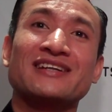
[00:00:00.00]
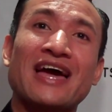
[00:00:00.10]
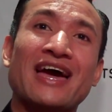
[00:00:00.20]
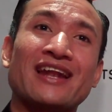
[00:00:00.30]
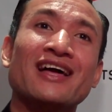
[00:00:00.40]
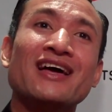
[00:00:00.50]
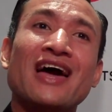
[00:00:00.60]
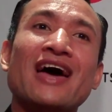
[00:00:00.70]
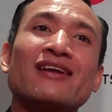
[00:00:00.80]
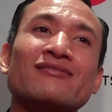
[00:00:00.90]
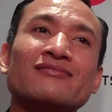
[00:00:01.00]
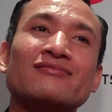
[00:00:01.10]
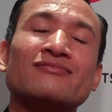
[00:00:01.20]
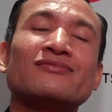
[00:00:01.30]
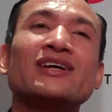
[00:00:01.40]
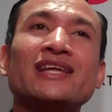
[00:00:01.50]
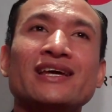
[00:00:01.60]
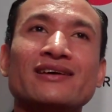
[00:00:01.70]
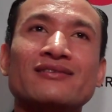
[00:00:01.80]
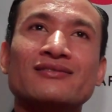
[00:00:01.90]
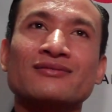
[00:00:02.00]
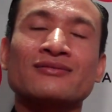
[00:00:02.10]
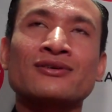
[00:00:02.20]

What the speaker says: it, and really